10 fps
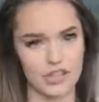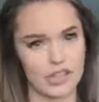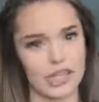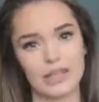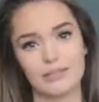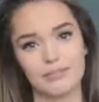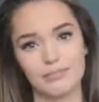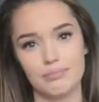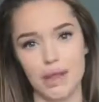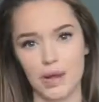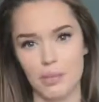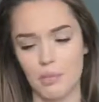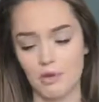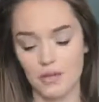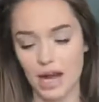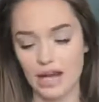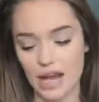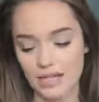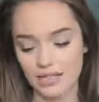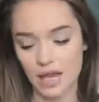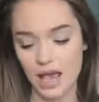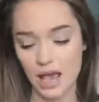just like makeup remover, I guess.